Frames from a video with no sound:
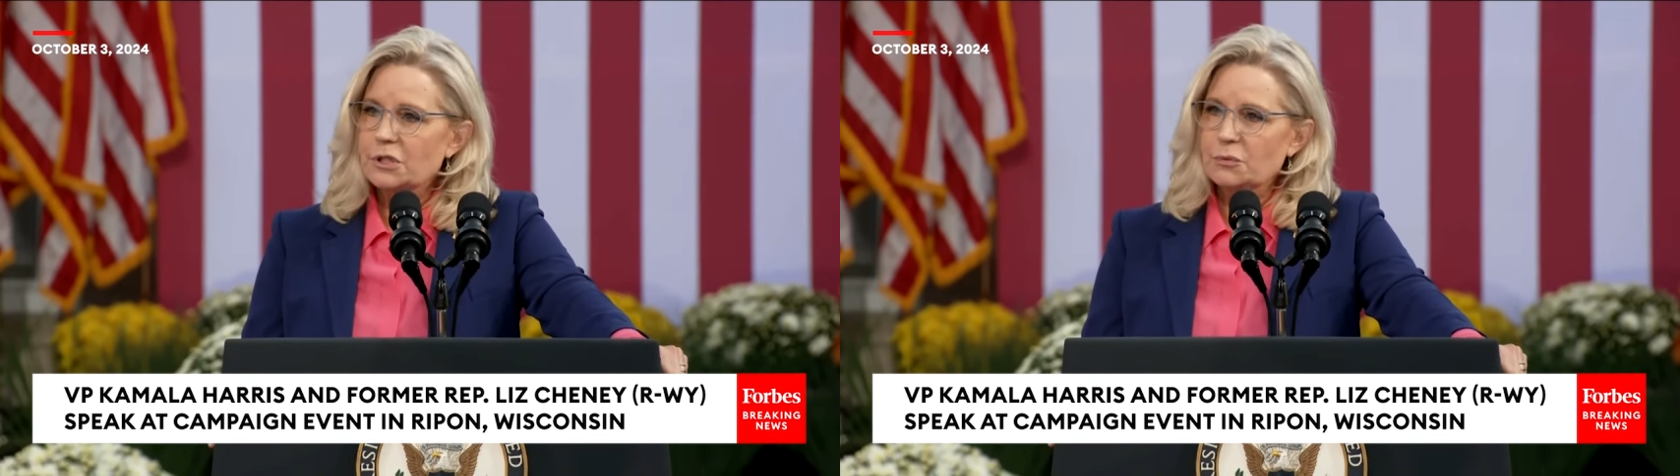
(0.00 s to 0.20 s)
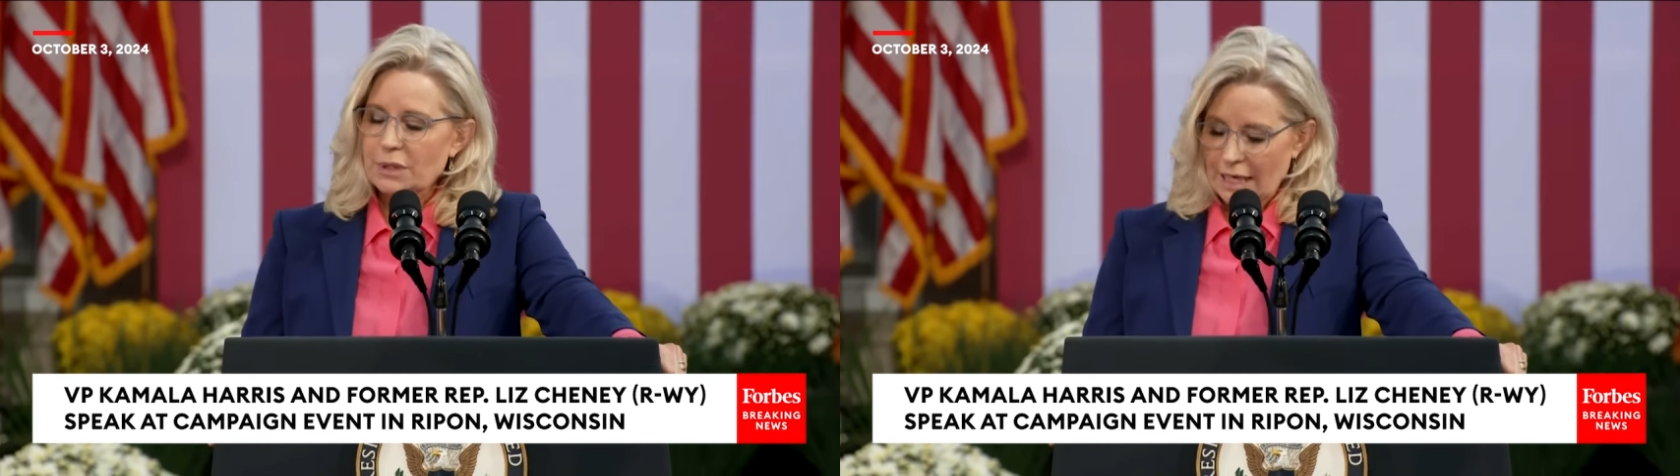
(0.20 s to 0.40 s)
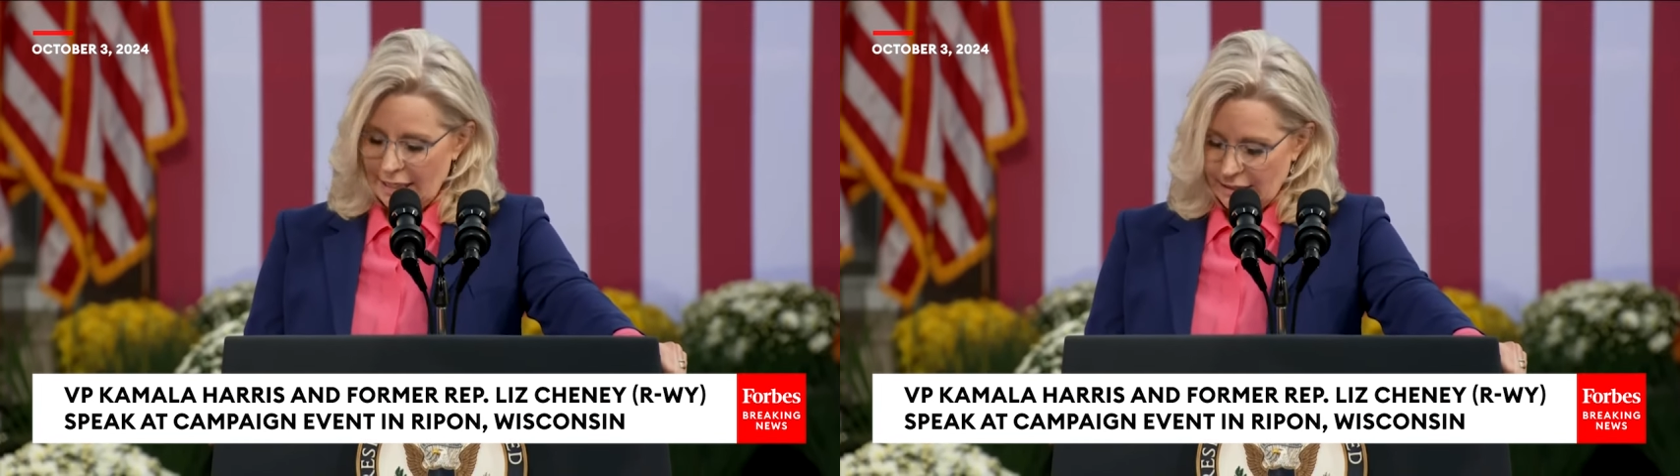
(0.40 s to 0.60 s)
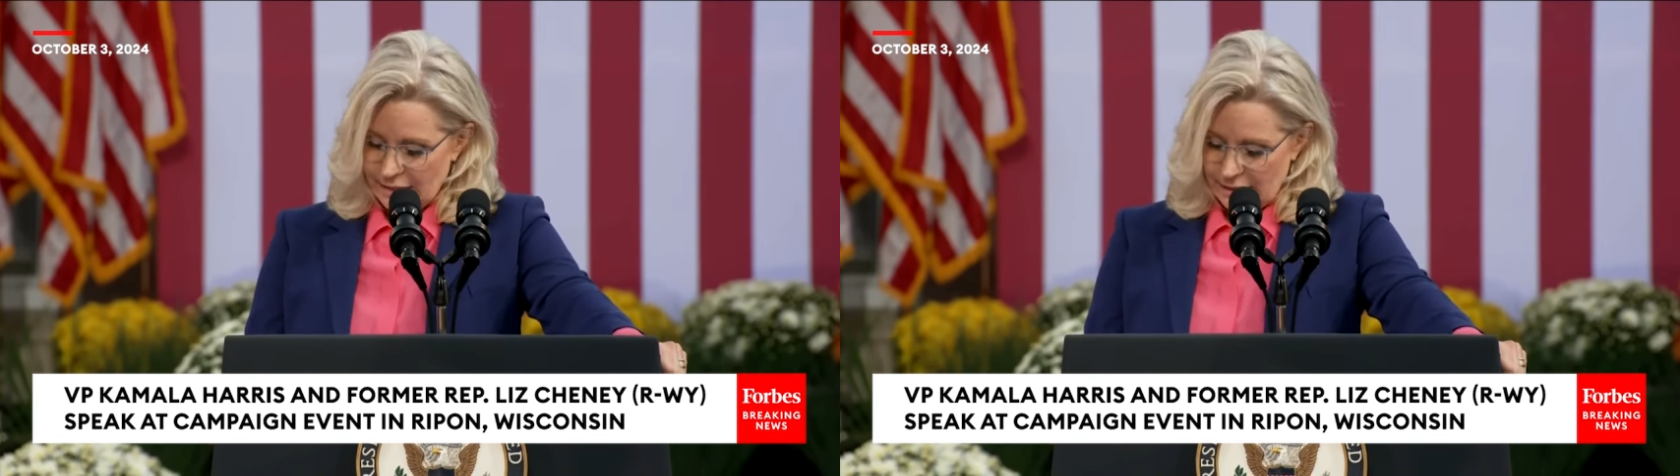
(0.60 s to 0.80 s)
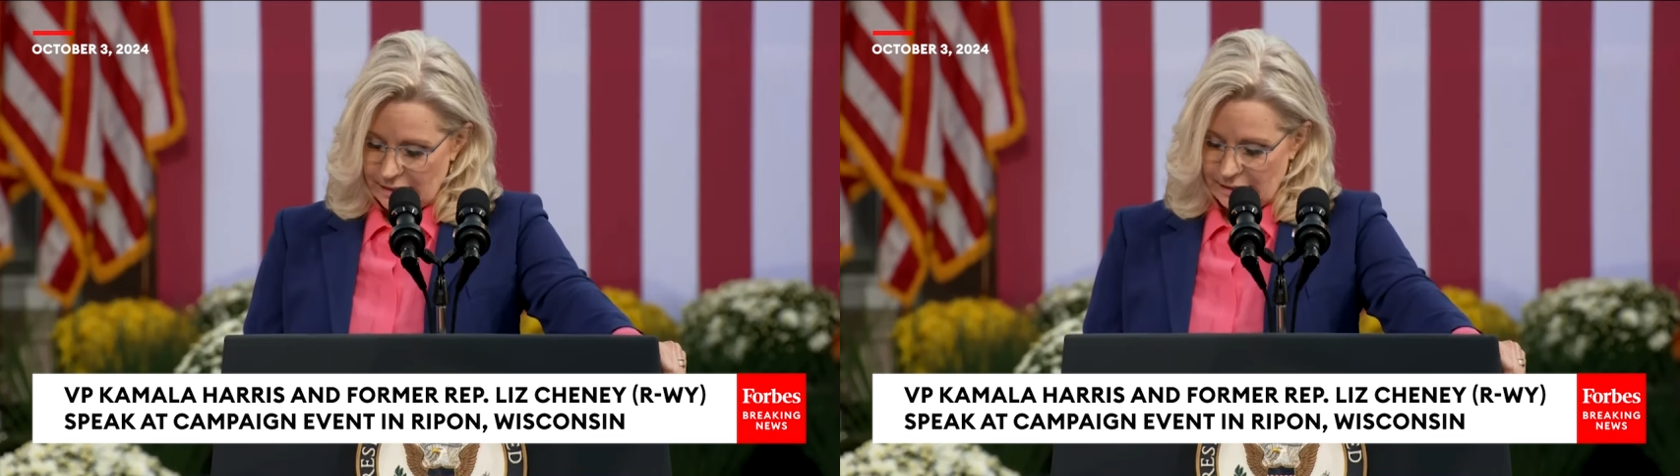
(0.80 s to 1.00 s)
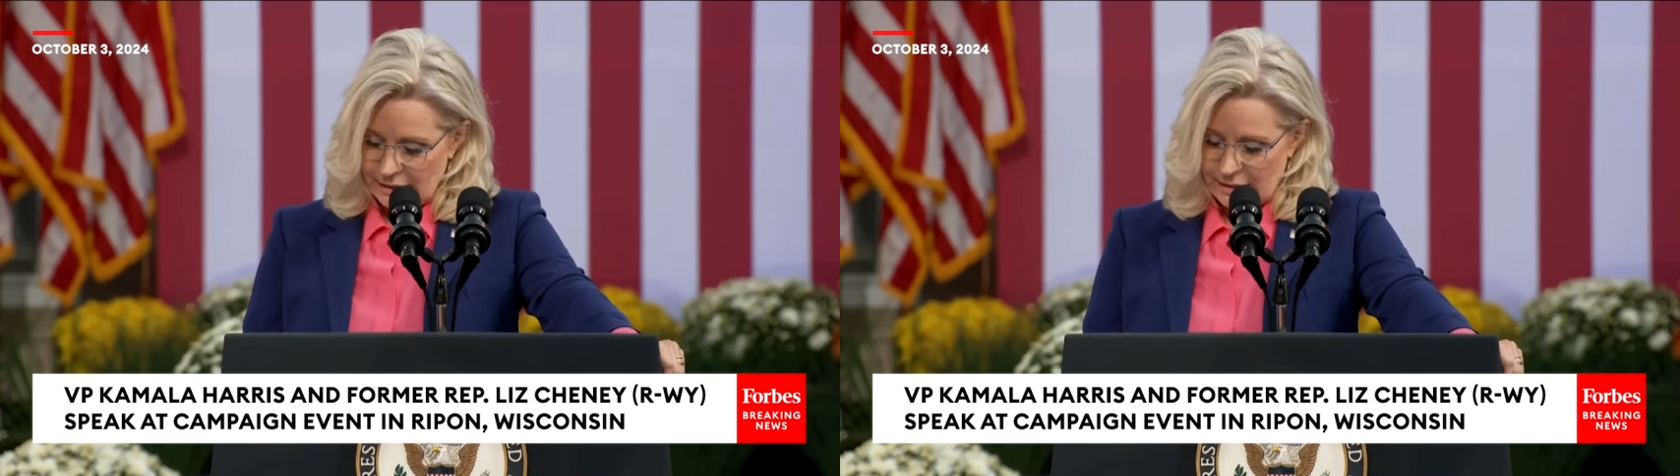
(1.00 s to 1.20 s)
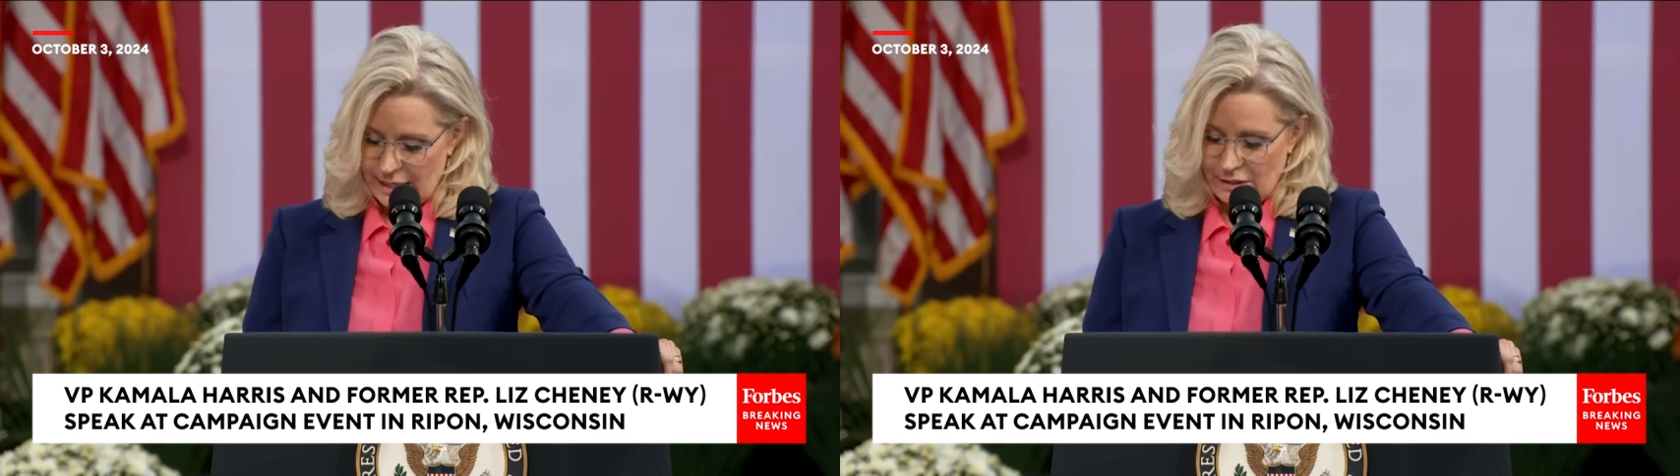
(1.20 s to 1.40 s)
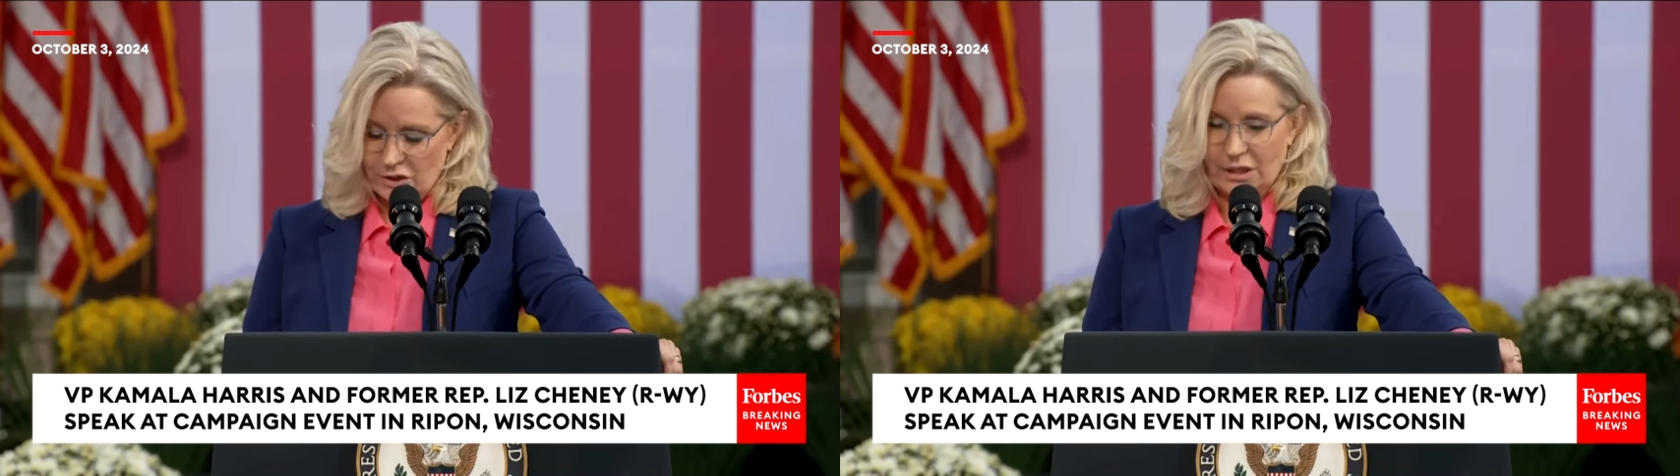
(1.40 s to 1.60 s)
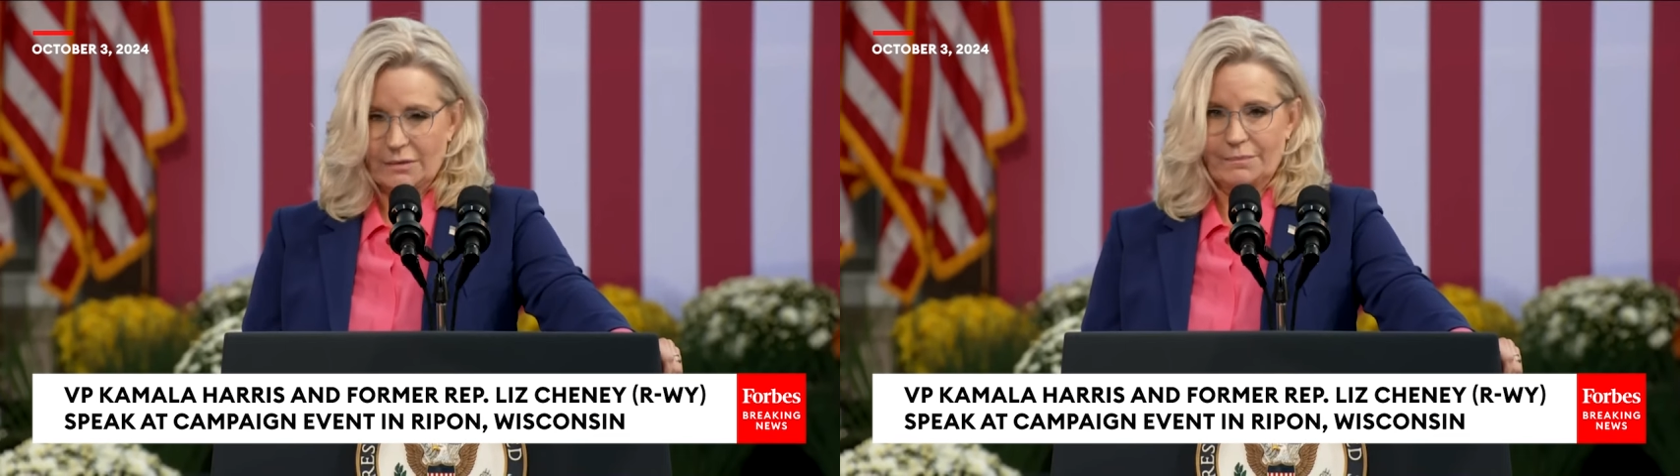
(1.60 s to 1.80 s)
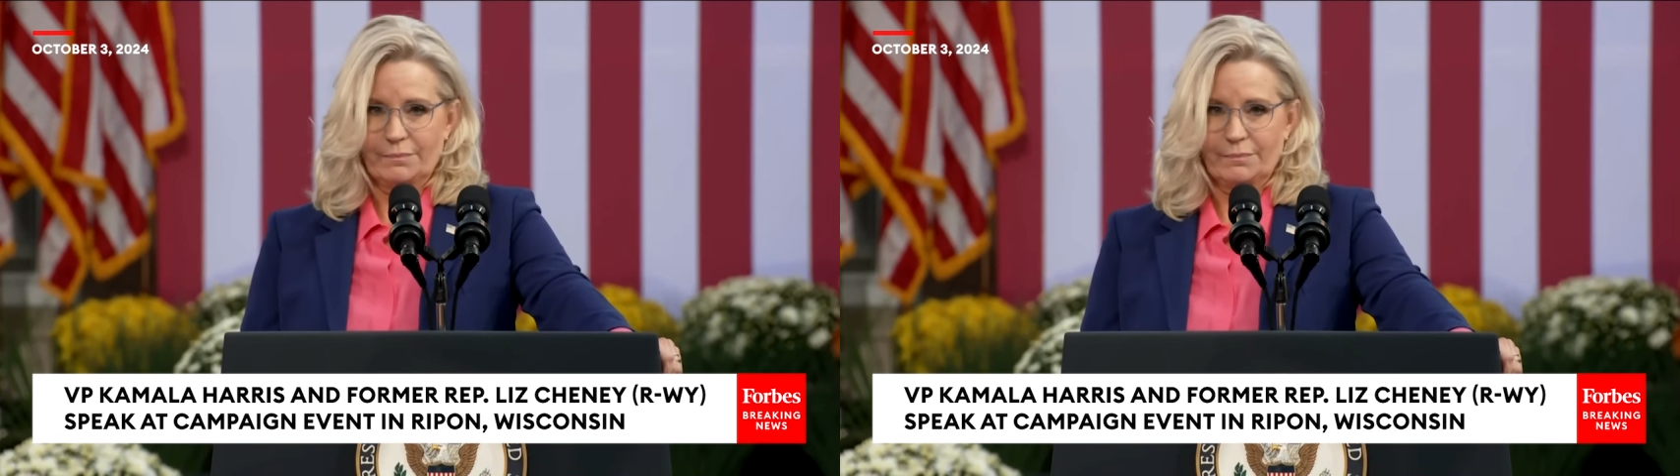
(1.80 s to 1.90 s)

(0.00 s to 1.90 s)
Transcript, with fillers: unite this nation.